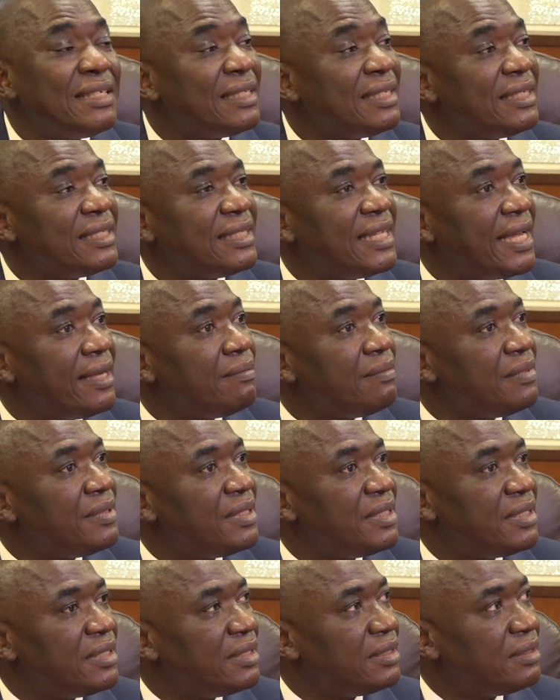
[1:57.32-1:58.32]

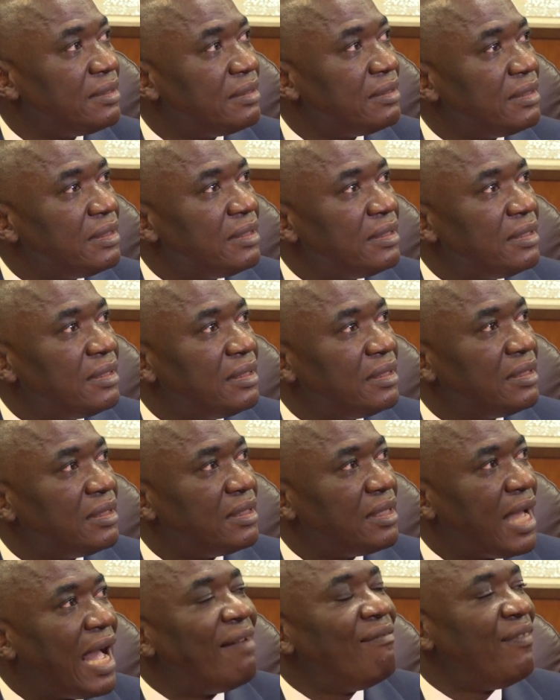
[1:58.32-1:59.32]
systems
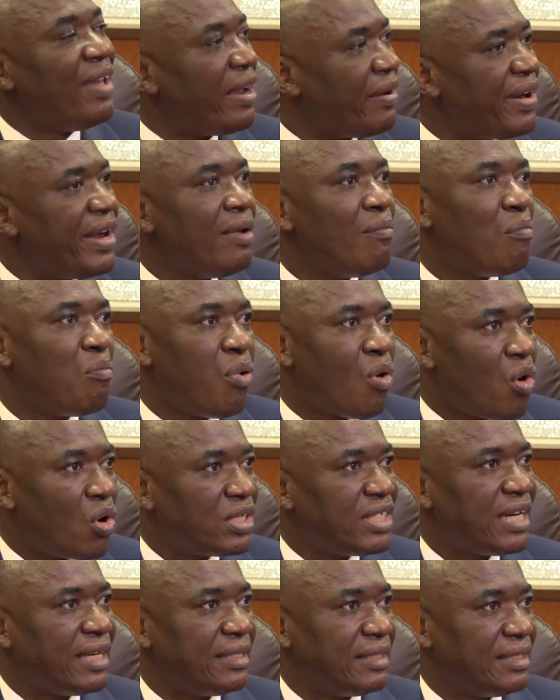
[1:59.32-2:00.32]
are very
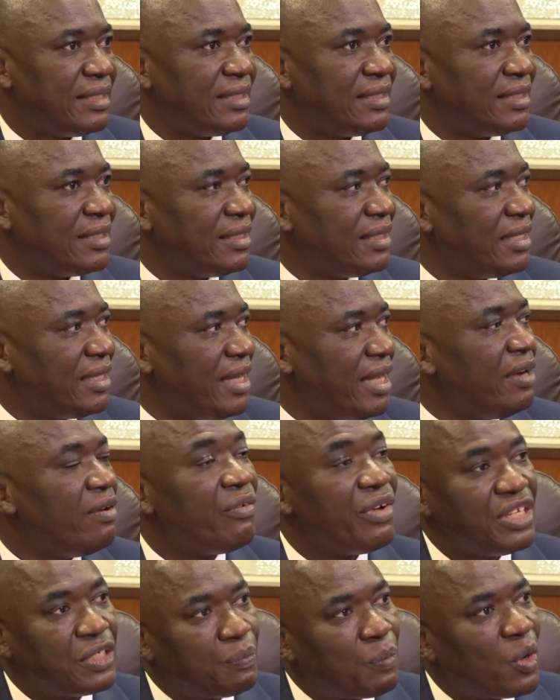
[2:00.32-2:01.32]
important in
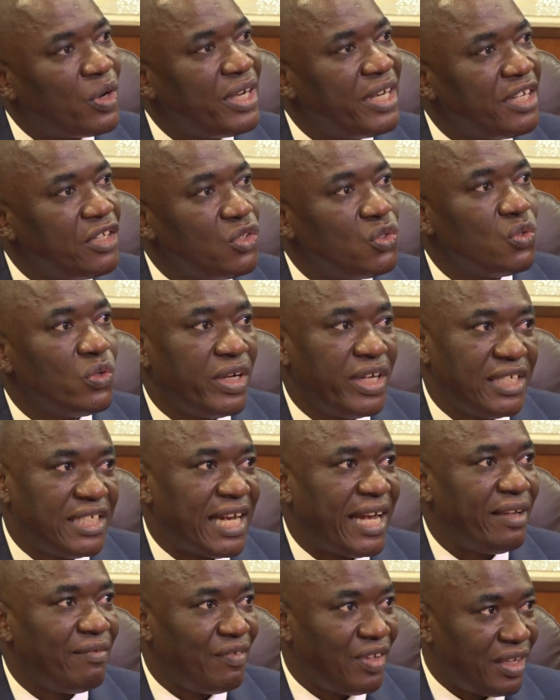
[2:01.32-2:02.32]
responding to
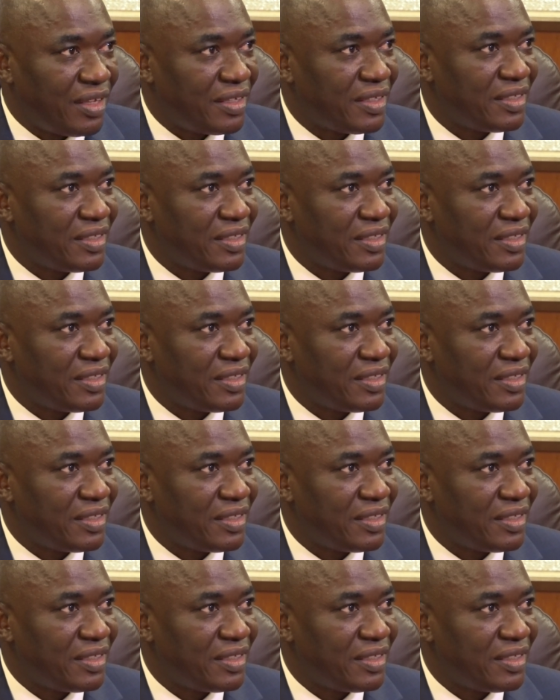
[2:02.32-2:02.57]
HIV.